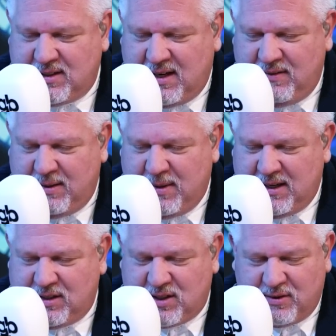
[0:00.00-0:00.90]
TV
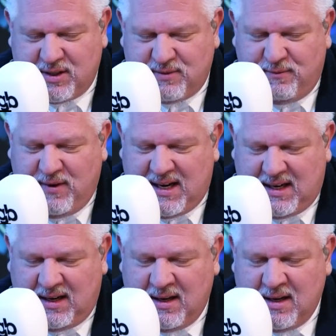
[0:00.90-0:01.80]
miniseries V,